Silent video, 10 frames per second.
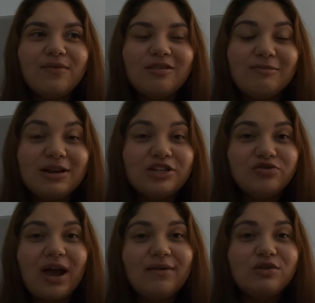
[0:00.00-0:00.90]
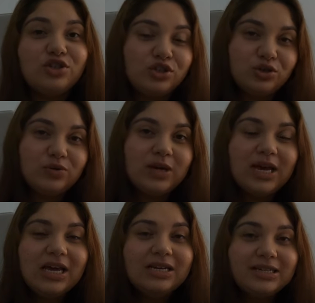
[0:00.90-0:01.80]
50 minute drive to
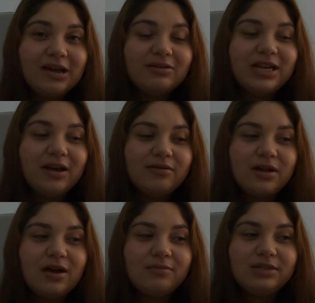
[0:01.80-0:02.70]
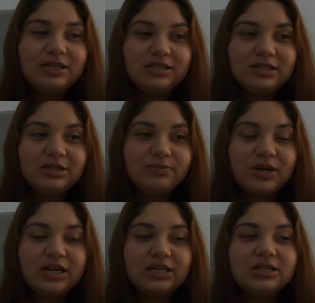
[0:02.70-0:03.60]
downtown um, Disney
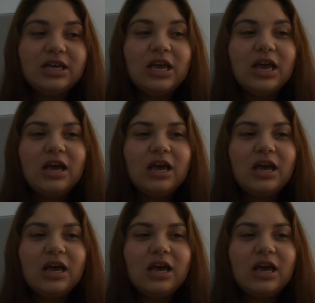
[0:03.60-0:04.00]
Springs.